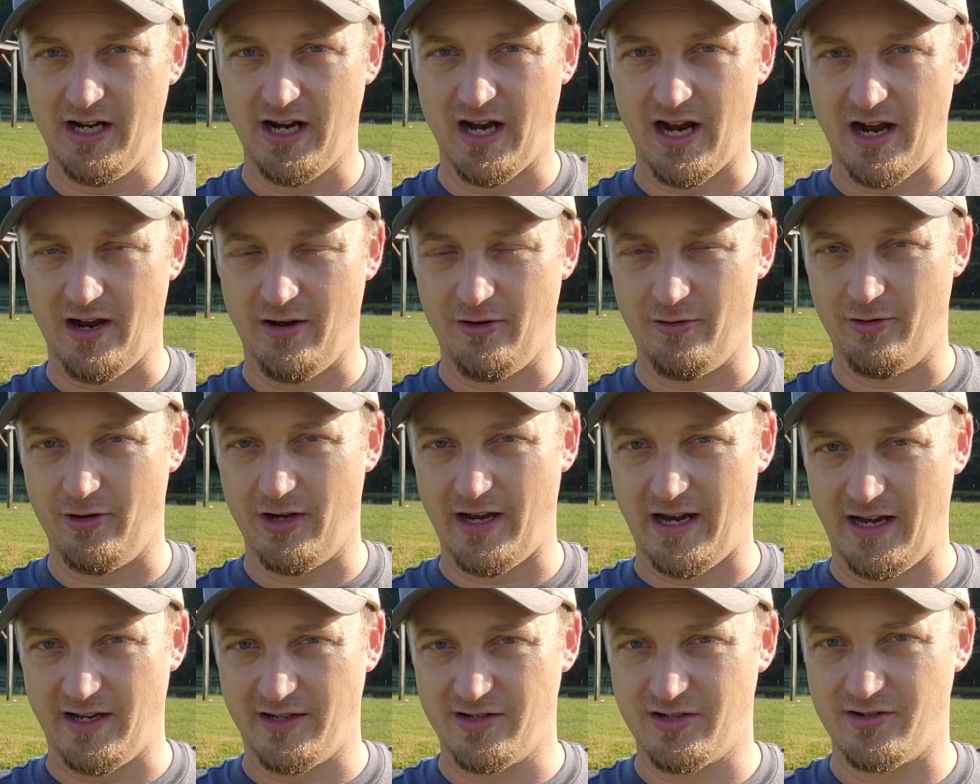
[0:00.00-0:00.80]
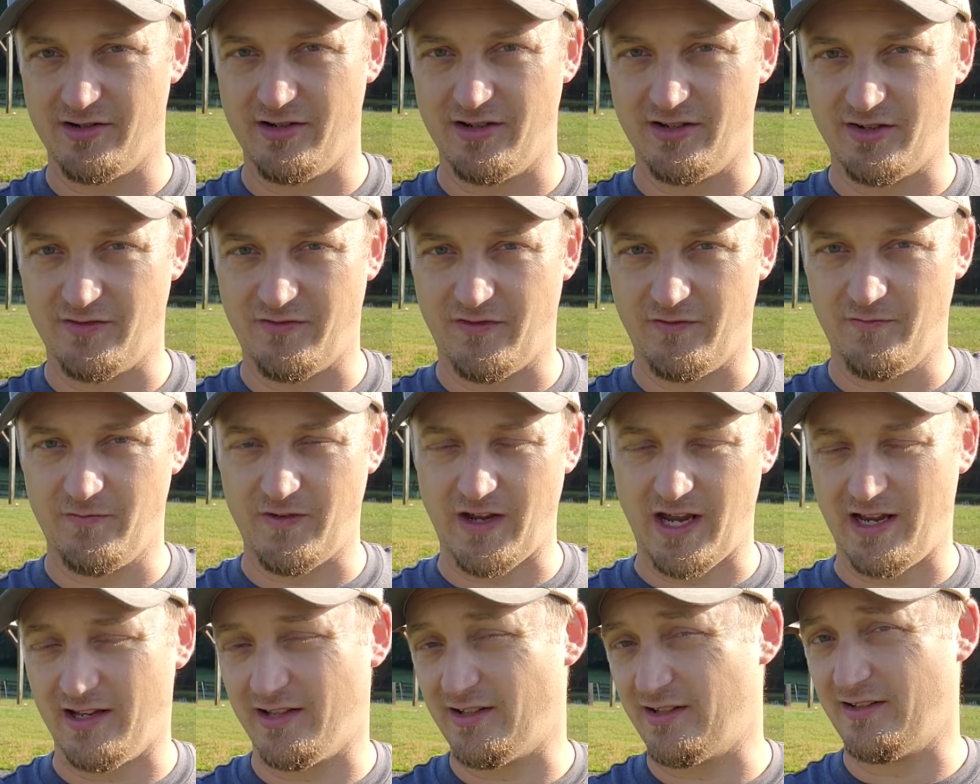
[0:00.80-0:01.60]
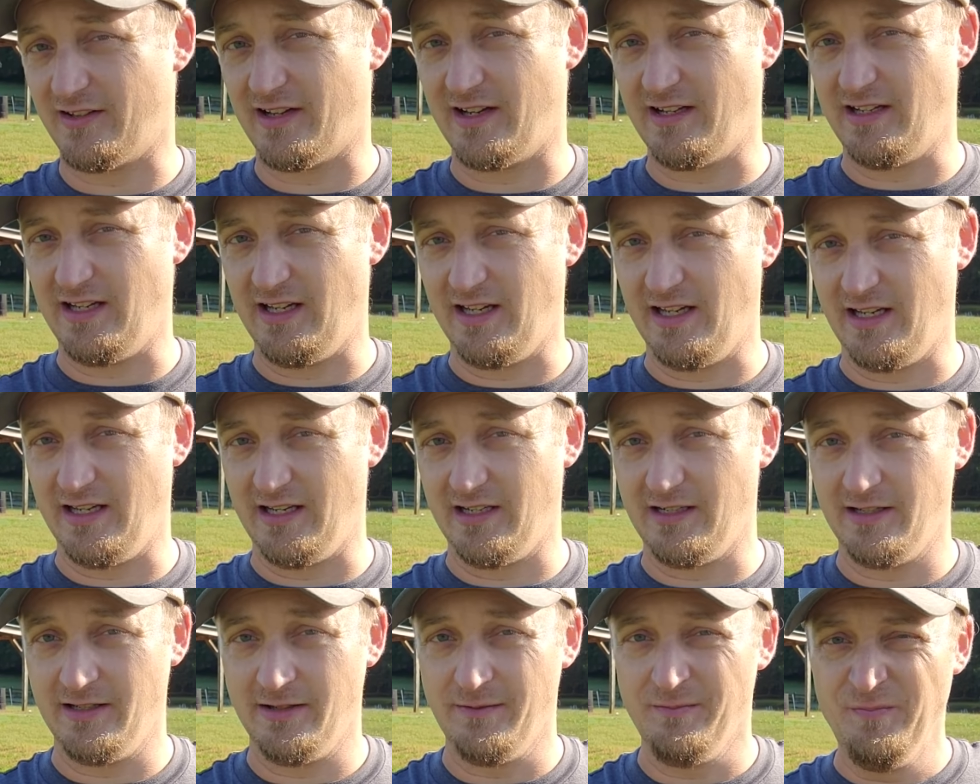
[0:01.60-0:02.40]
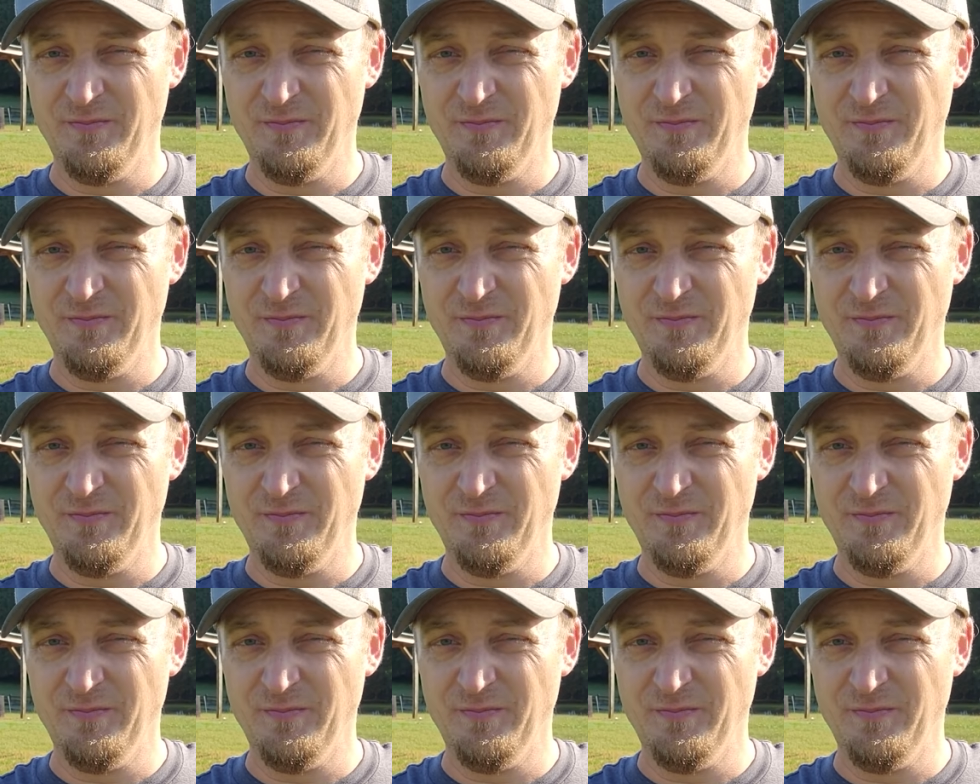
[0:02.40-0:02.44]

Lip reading: I will answer it as fast as I can.